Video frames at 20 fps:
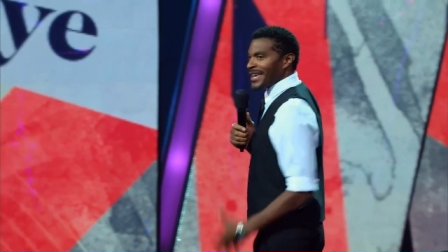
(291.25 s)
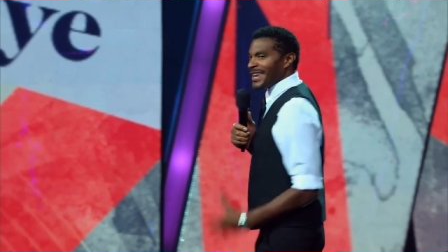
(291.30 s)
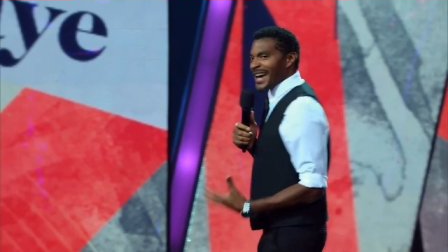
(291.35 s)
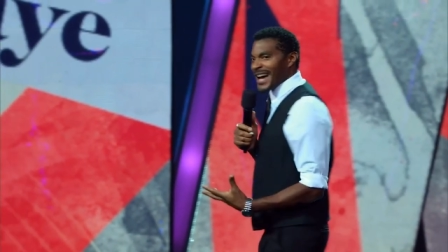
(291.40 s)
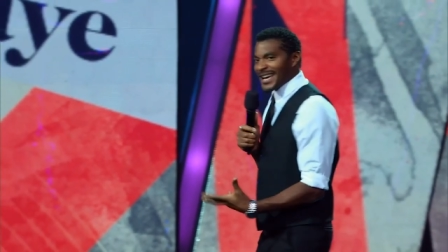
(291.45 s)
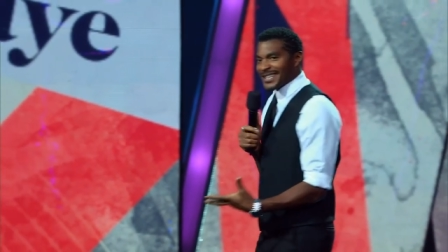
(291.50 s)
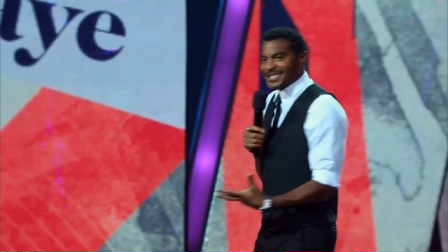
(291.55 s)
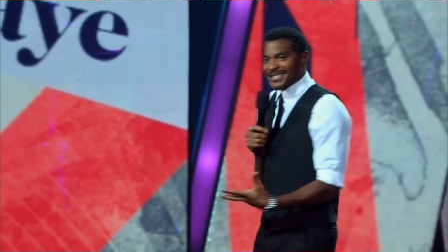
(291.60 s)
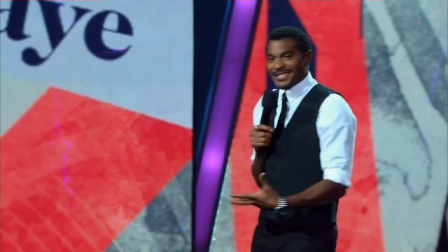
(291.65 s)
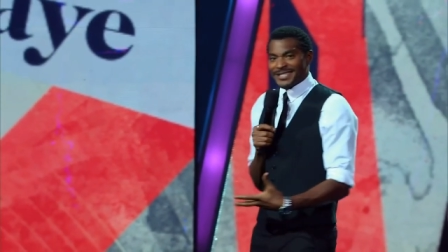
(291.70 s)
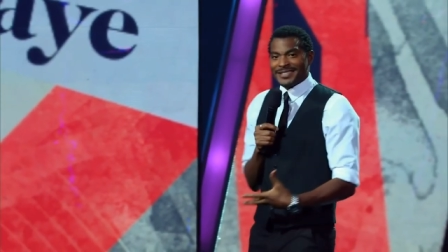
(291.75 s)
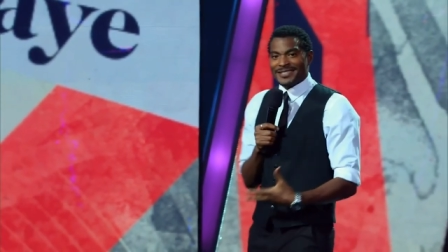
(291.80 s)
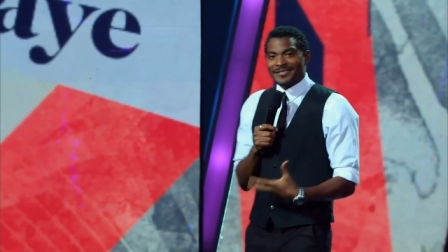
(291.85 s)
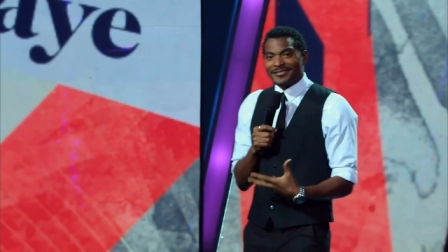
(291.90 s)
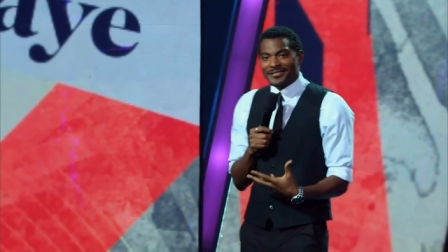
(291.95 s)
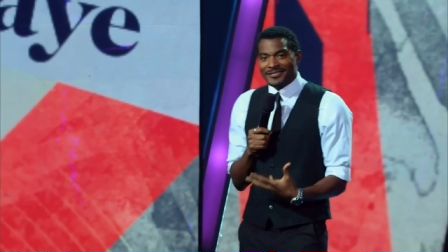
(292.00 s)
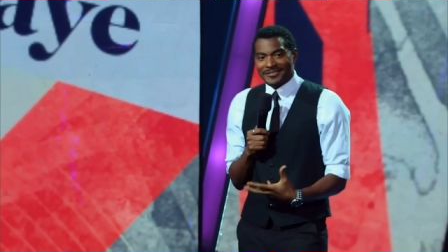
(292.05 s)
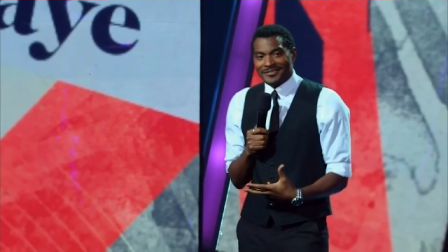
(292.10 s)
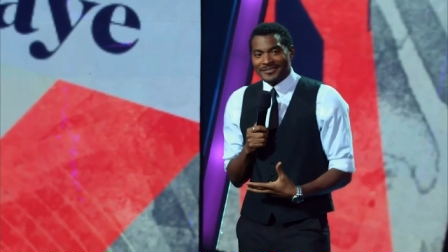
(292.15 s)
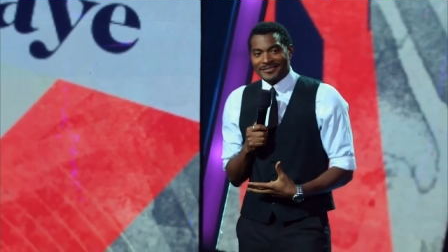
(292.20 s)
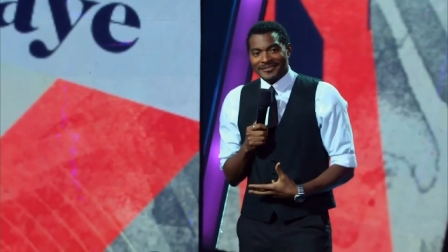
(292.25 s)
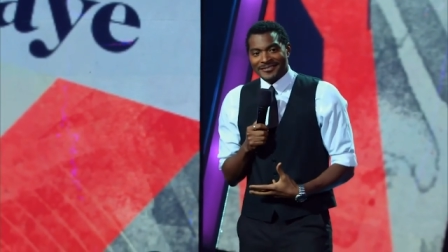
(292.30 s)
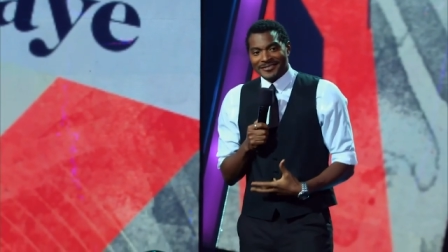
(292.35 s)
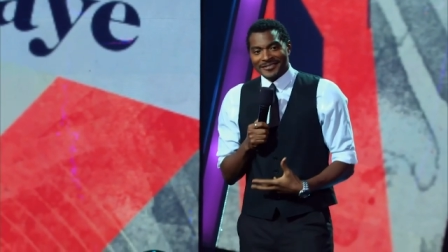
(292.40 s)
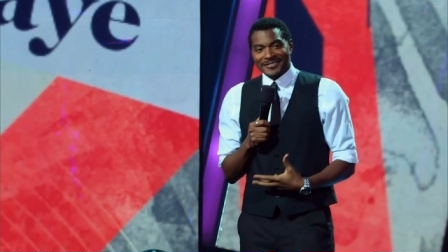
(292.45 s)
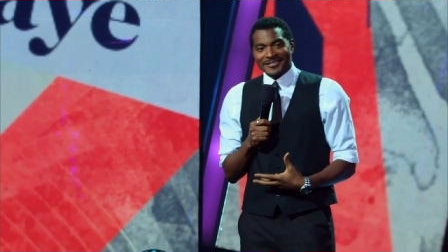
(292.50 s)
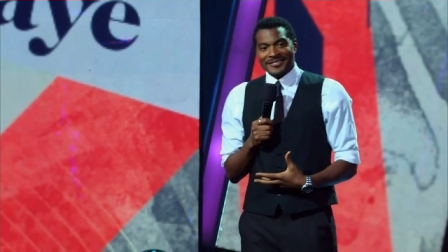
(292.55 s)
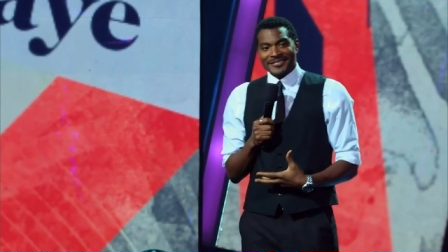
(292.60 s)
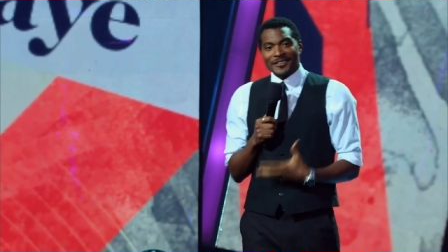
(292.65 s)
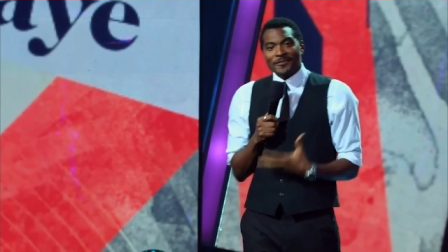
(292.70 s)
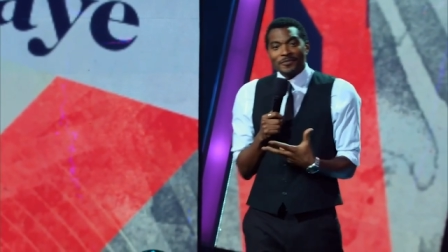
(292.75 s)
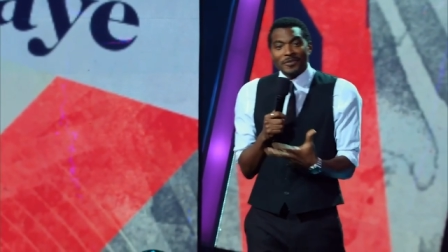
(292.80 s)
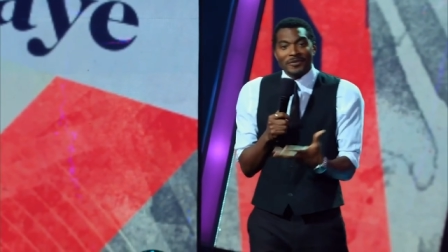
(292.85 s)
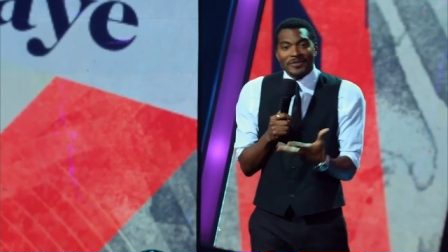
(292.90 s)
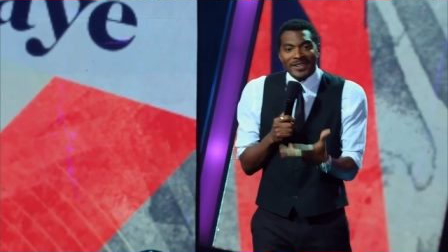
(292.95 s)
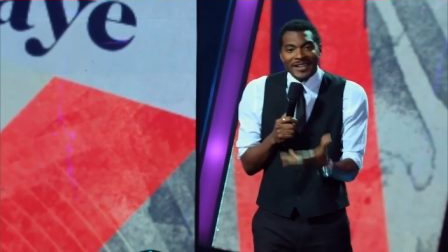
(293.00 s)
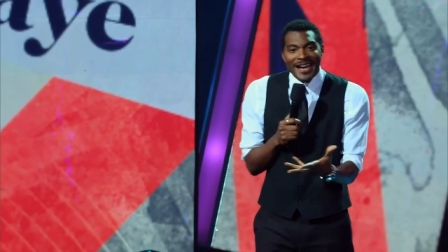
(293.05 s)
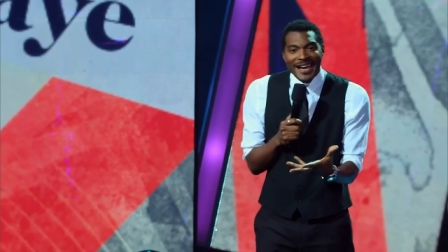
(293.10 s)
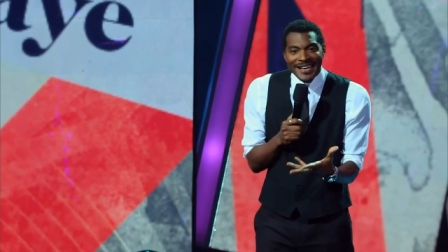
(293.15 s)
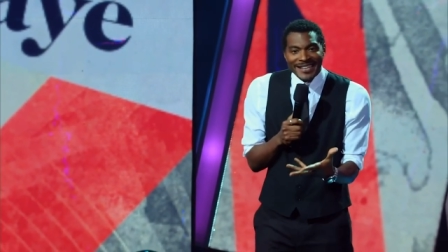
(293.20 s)
Hot seat. Love putting
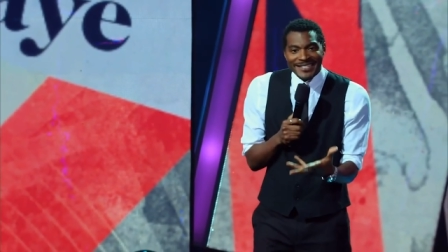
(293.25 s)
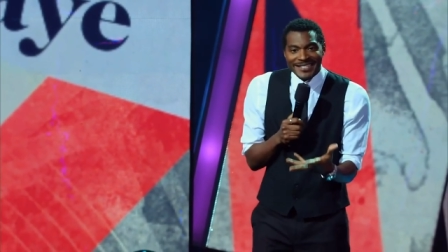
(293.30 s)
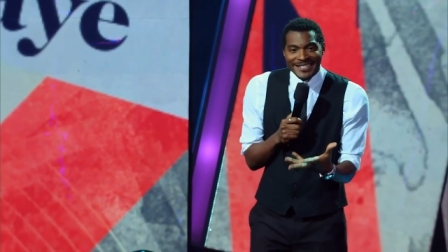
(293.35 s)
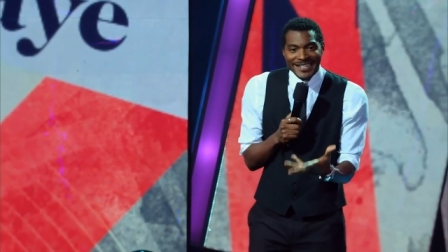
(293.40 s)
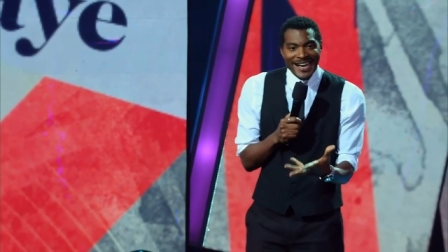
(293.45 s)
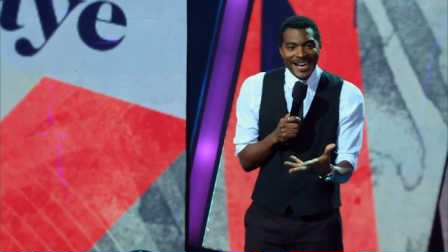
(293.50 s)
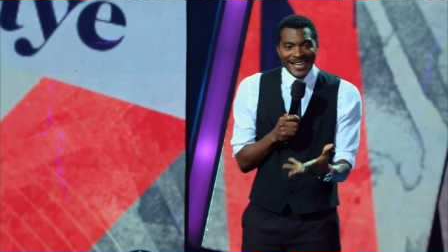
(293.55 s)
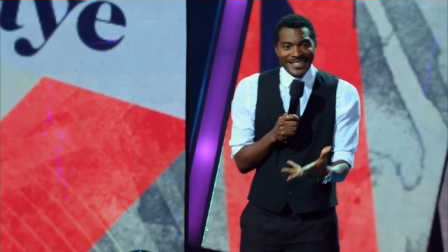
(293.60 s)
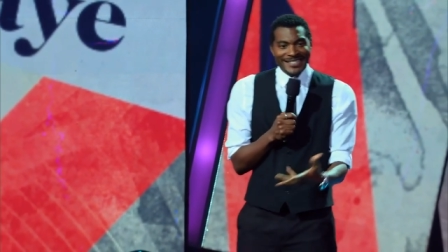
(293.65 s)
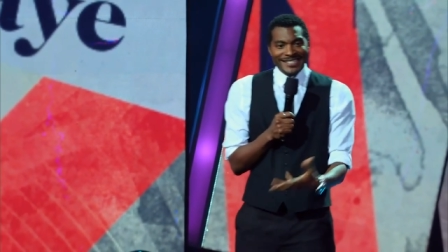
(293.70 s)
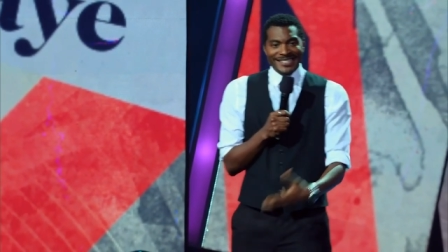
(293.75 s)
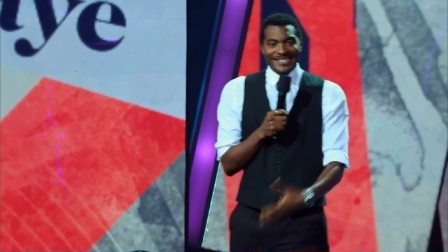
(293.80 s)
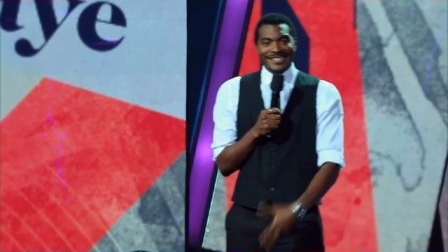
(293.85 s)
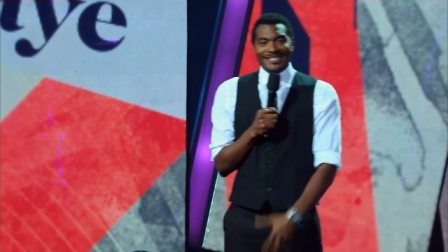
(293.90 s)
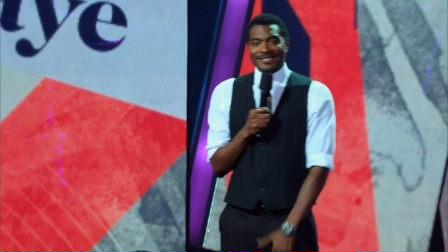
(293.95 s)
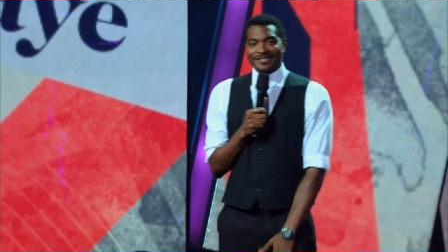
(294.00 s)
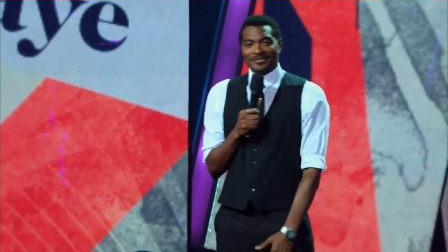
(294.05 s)
guys in the hot seat.